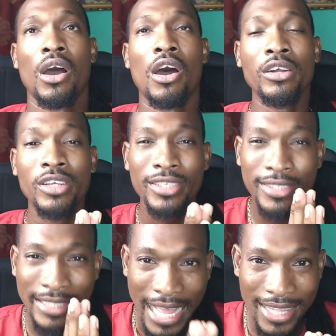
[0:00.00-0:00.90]

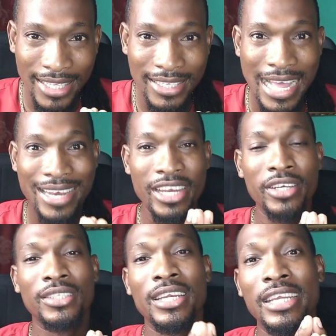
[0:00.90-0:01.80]
understanding that
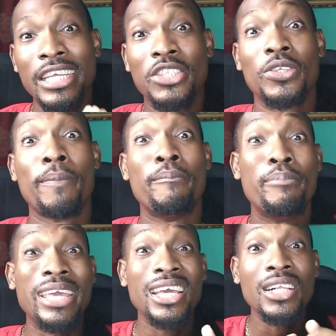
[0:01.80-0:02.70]
there is a need to
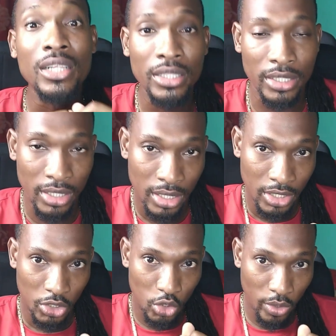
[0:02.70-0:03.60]
build
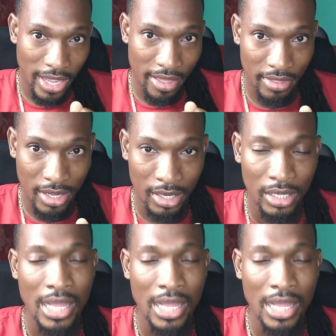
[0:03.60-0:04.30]
together,